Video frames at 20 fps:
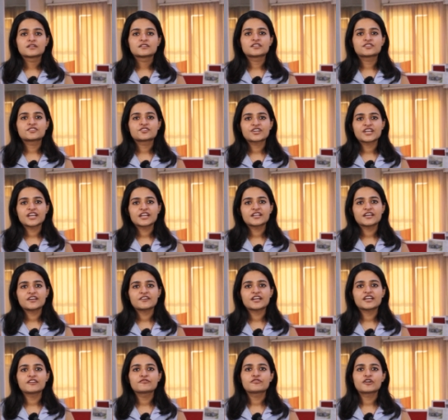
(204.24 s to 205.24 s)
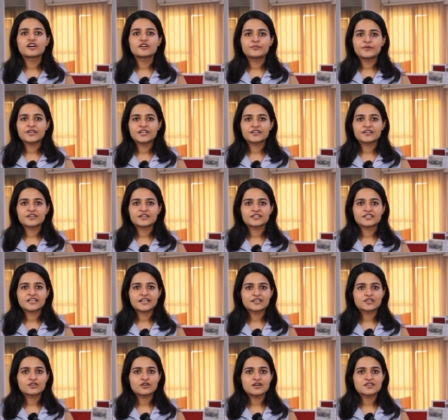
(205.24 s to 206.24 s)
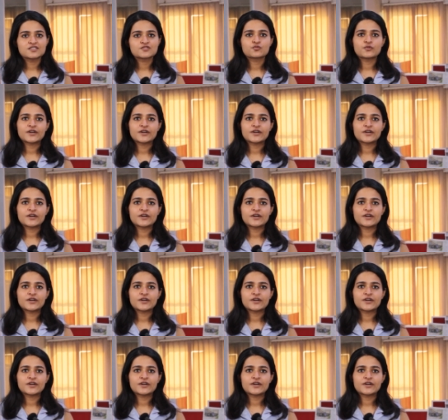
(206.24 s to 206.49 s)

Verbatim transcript: The three day rainfall period that caused